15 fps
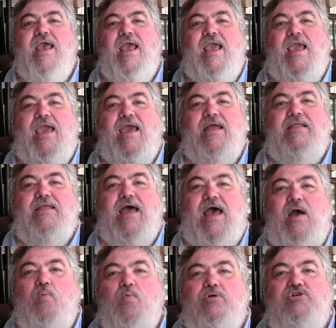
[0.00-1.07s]
And
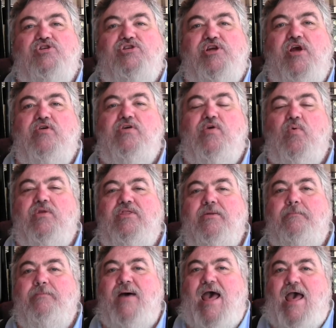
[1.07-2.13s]
I want to show you what
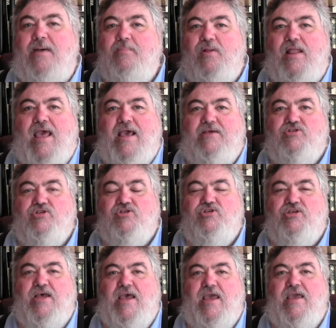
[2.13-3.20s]
the Bible has to
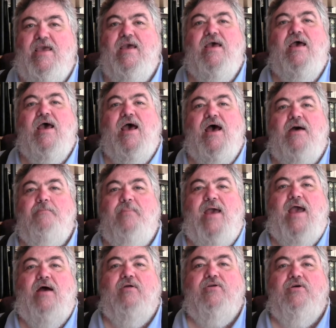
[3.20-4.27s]
say
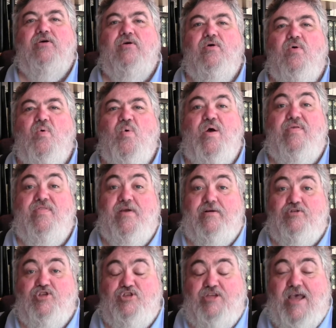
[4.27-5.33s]
about what
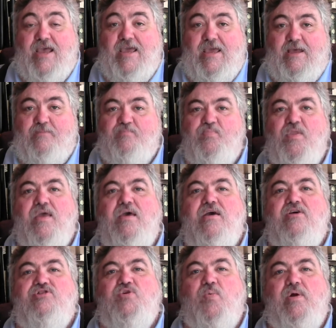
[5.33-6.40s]
they're saying.
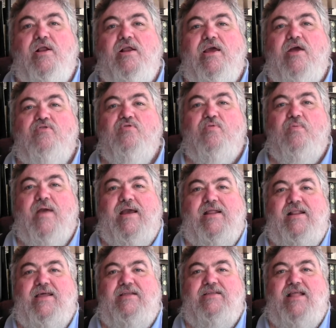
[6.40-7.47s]
So we're going to go
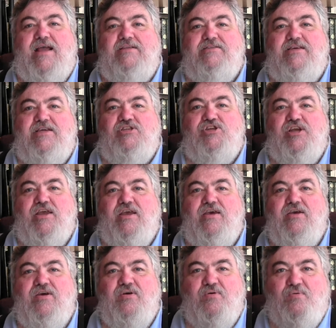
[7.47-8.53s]
directly into that teaching
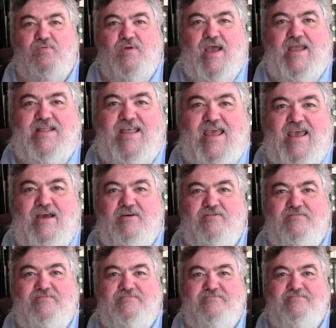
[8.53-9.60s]
right now.
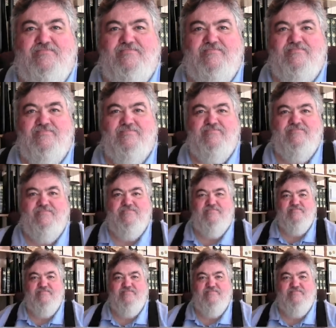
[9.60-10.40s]
Greasy grace.